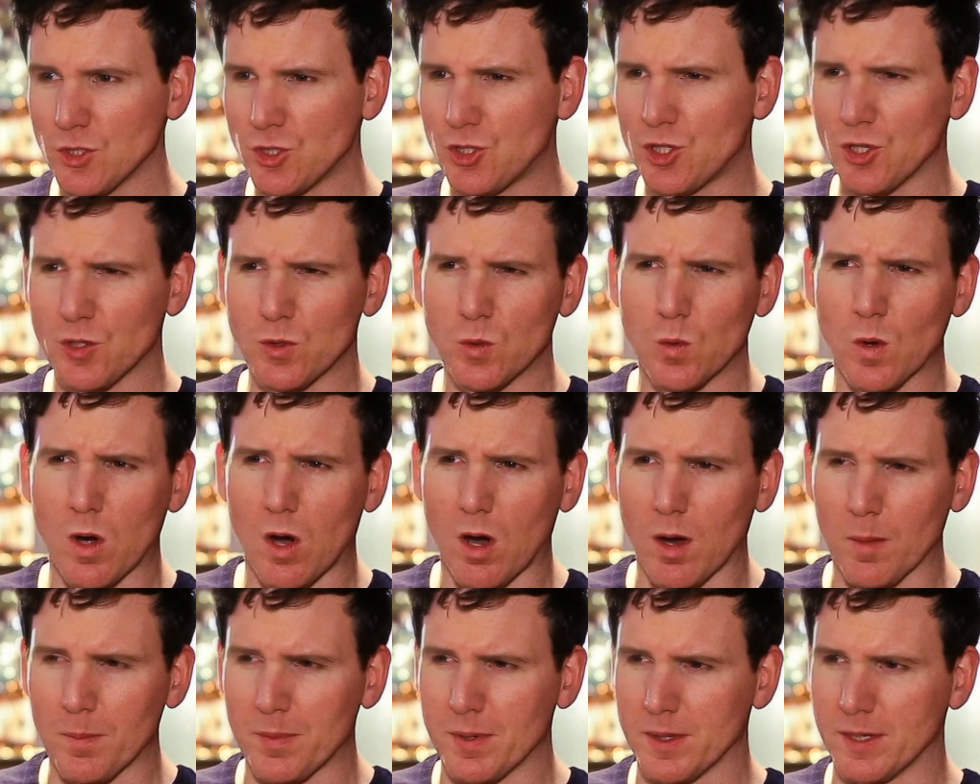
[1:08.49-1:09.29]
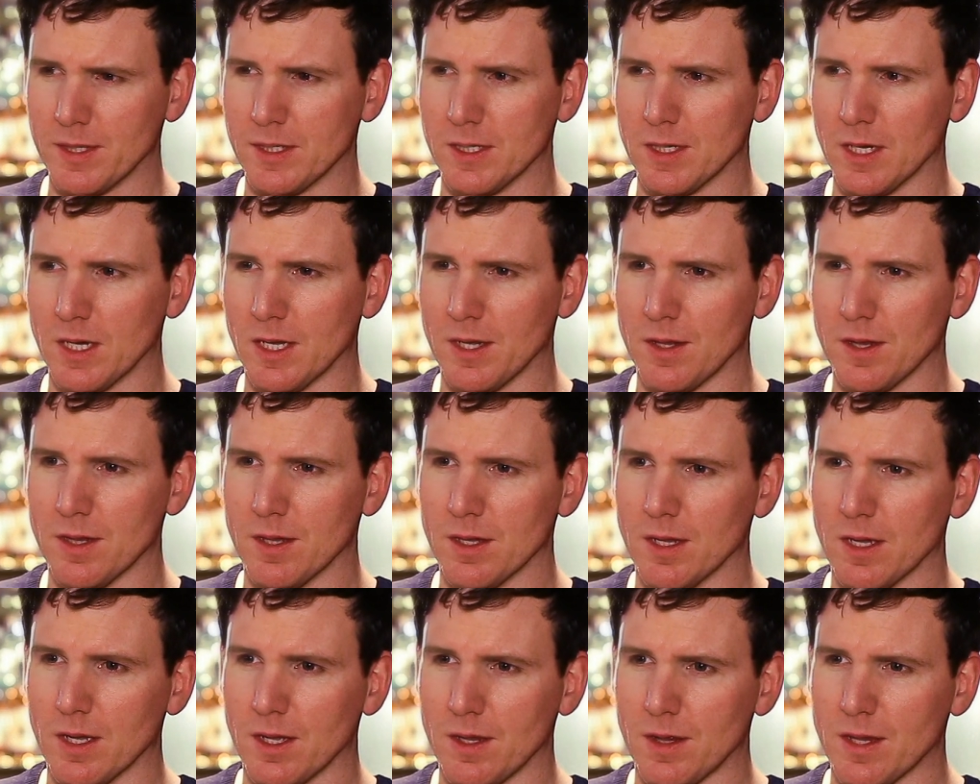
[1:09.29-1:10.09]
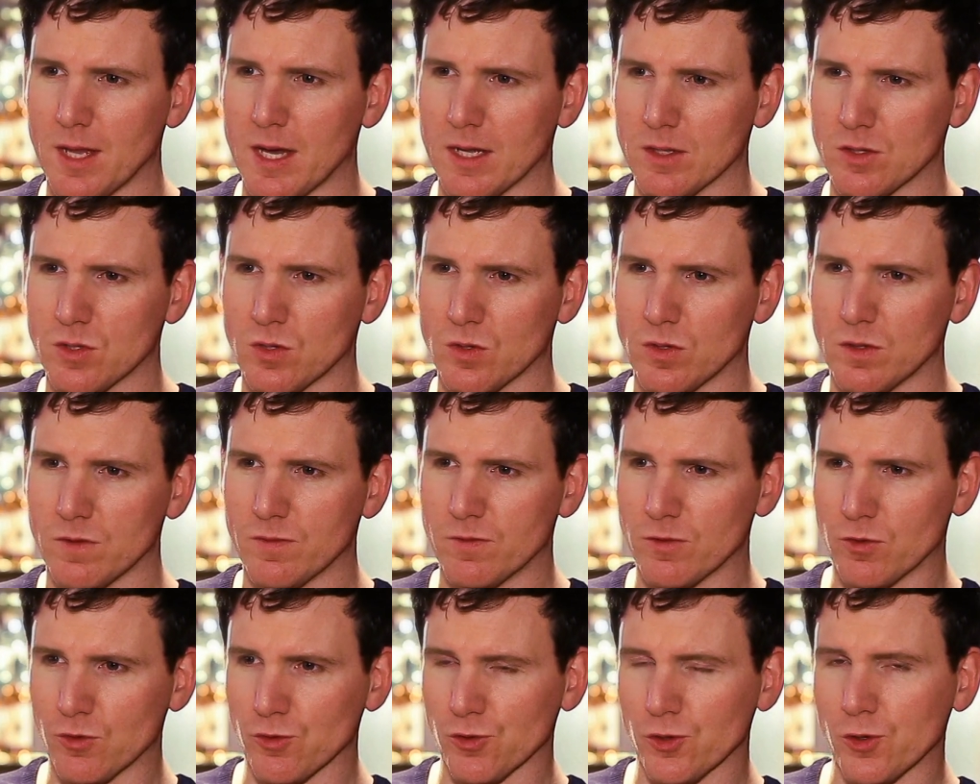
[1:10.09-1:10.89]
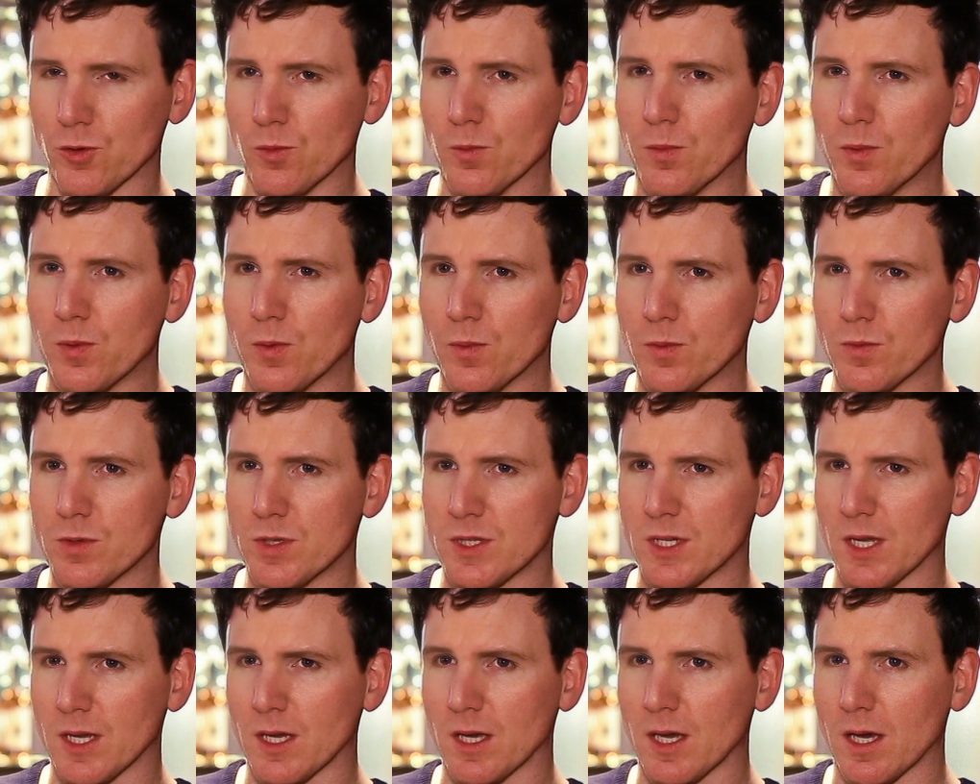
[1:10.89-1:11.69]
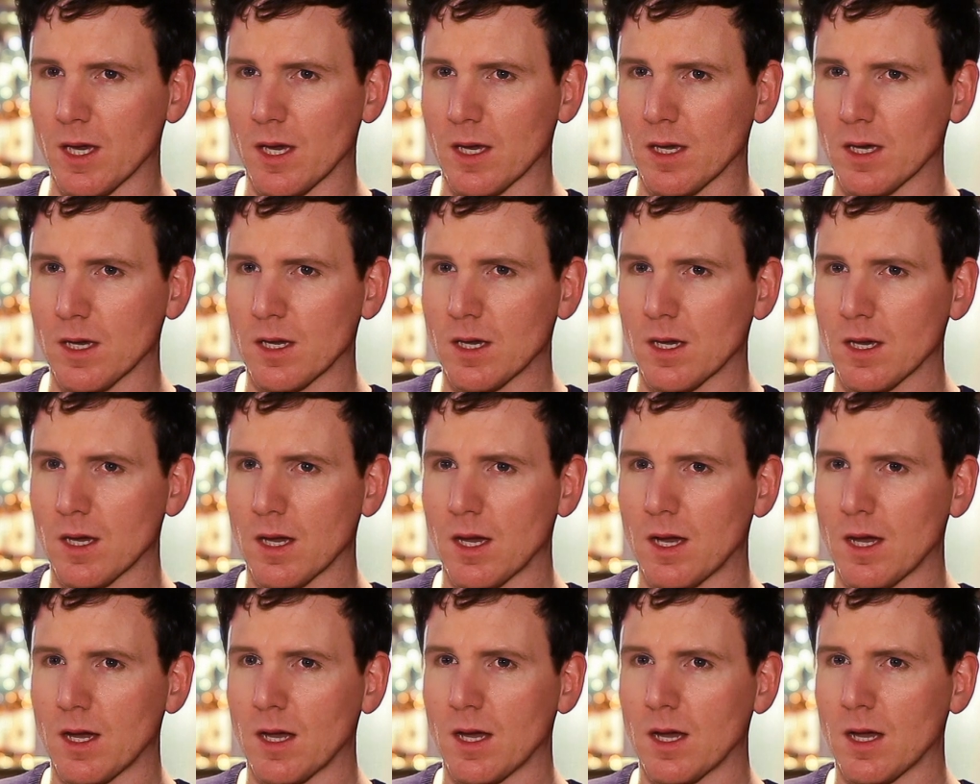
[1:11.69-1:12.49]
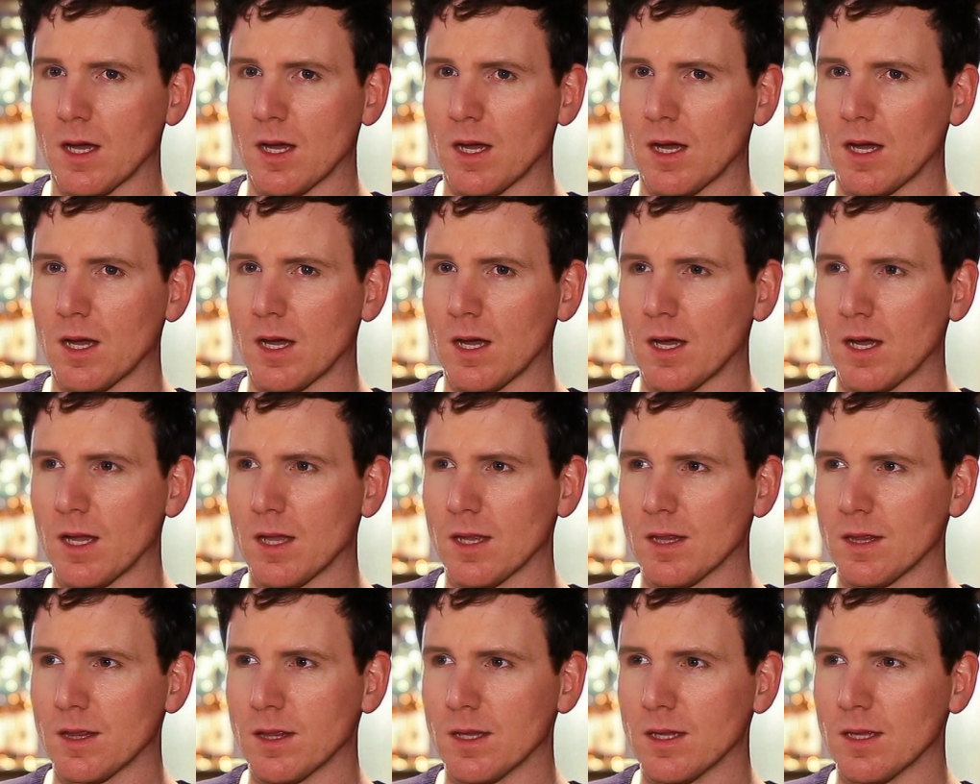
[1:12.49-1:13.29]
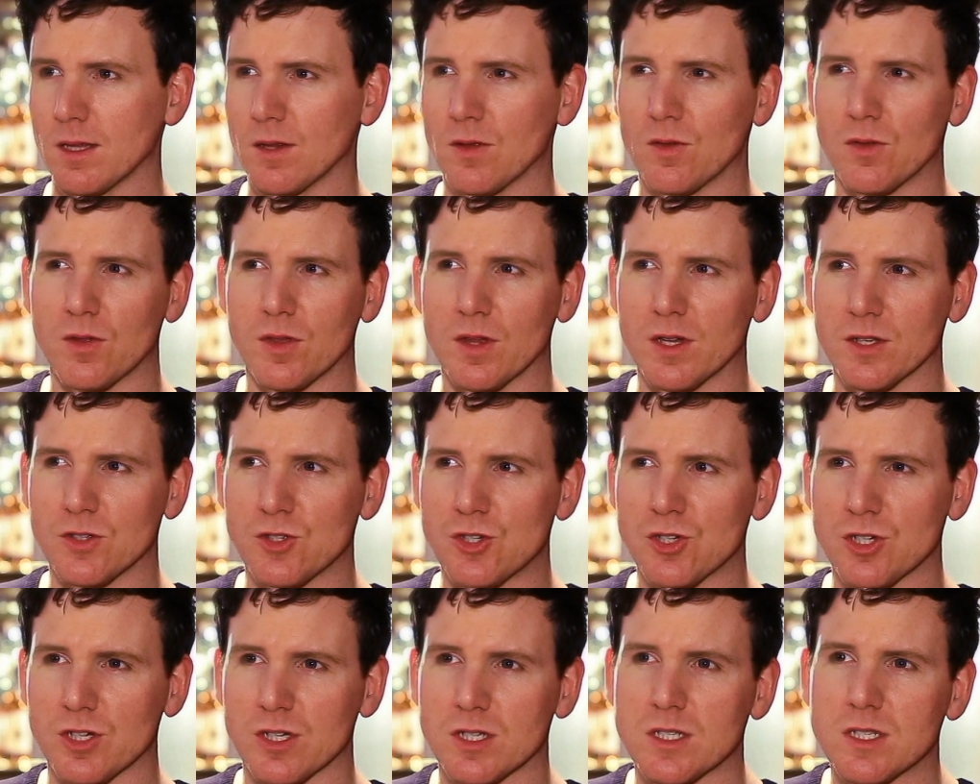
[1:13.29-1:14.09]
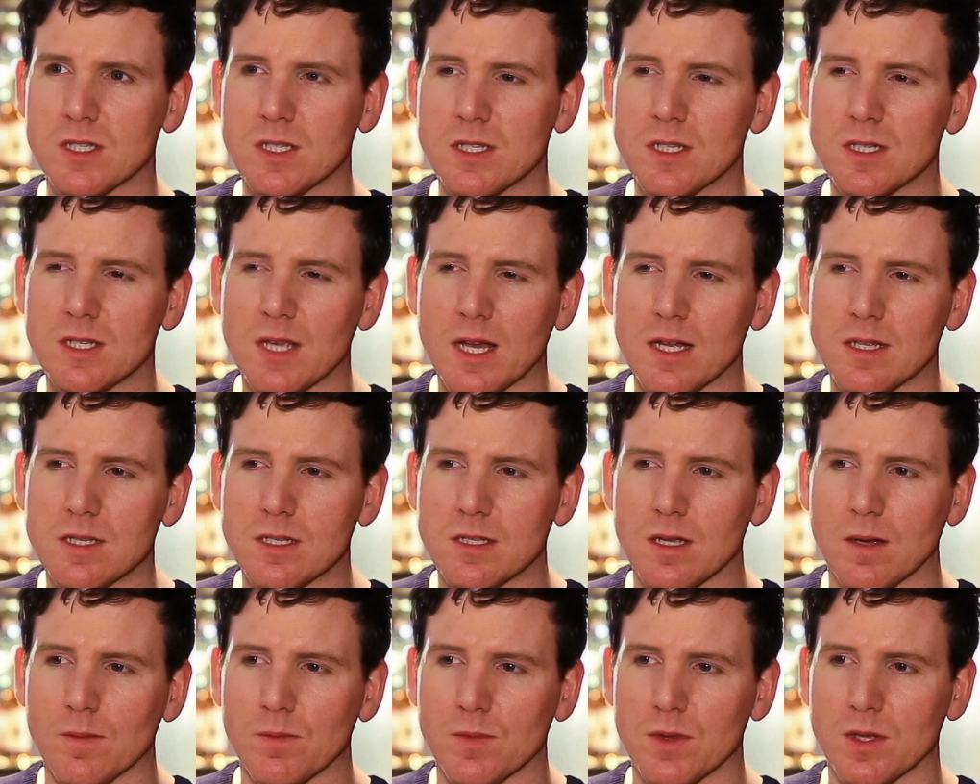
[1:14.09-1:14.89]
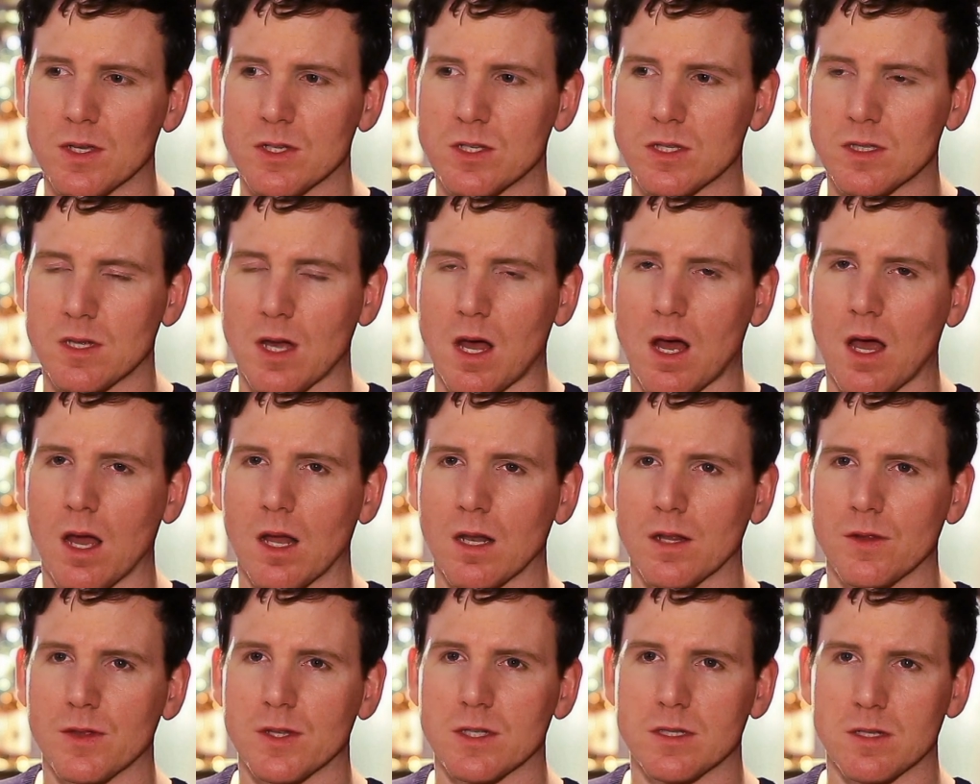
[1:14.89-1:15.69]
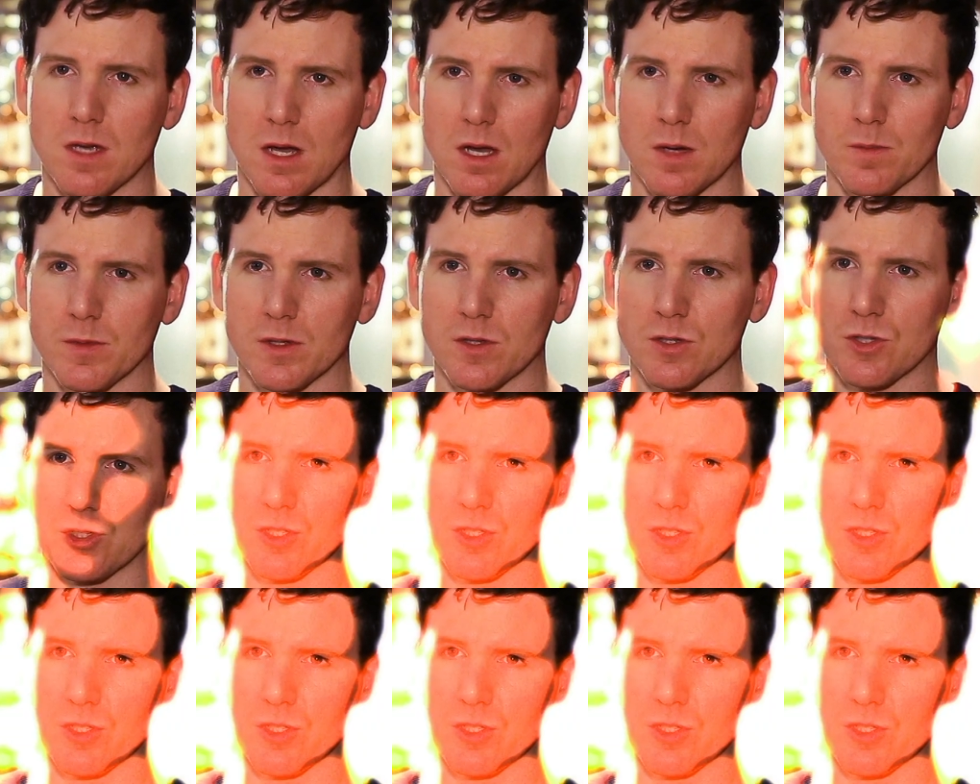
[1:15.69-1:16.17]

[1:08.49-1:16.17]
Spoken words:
doo-wop and that sort of group singing that just sets up the style and the time of the